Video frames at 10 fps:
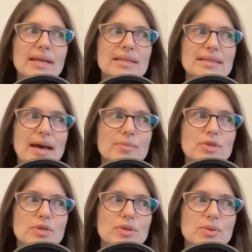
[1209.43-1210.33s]
it's
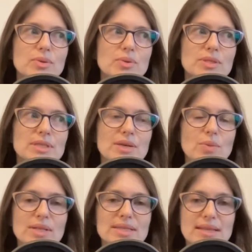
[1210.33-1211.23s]
time to see
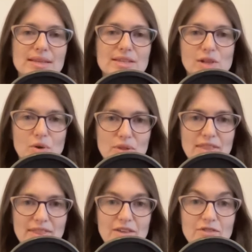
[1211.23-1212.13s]
what's in this
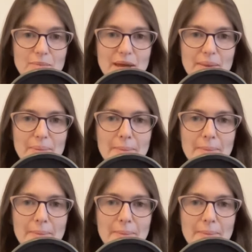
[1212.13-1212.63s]
clothing thing for me.